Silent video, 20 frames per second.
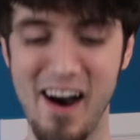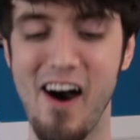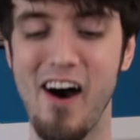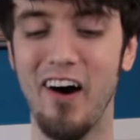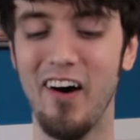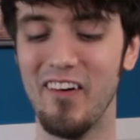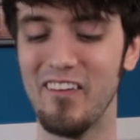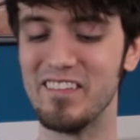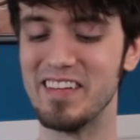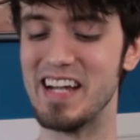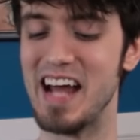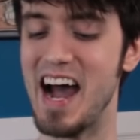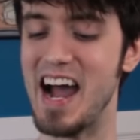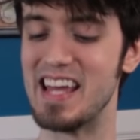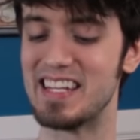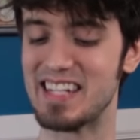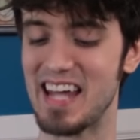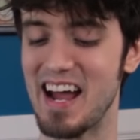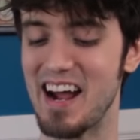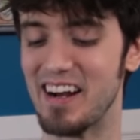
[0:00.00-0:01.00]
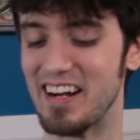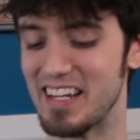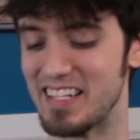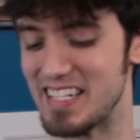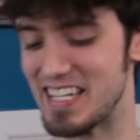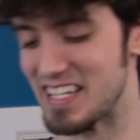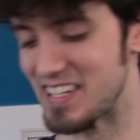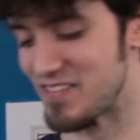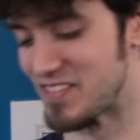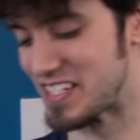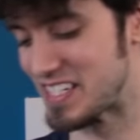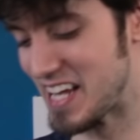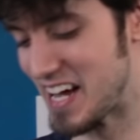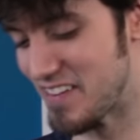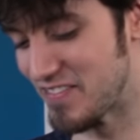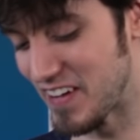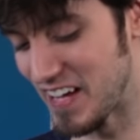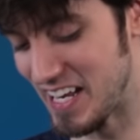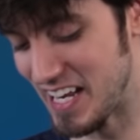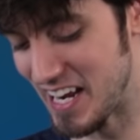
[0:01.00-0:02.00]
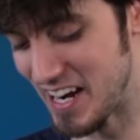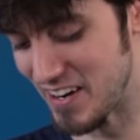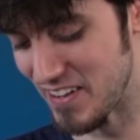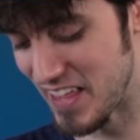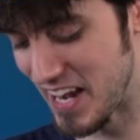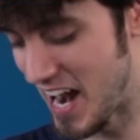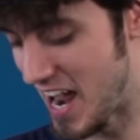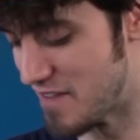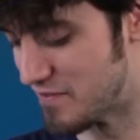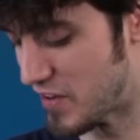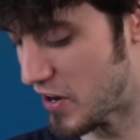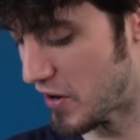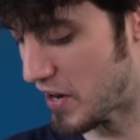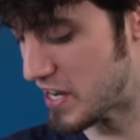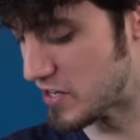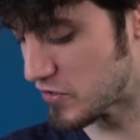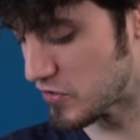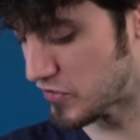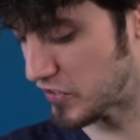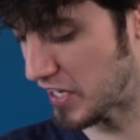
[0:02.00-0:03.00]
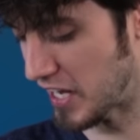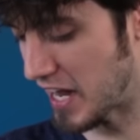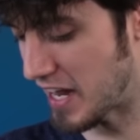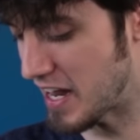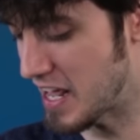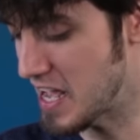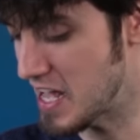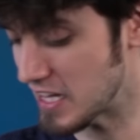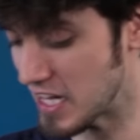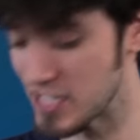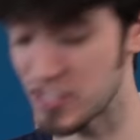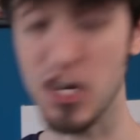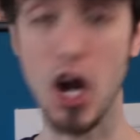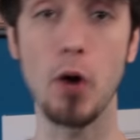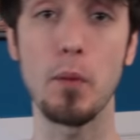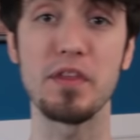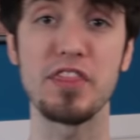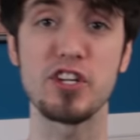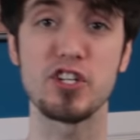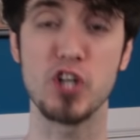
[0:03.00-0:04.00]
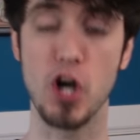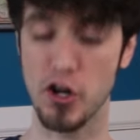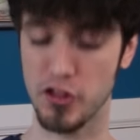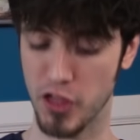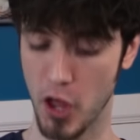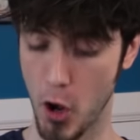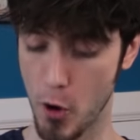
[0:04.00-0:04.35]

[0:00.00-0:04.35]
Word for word: Oh, nice, I already see some stuff in here that I'm very interested in. Let's start with the shirt,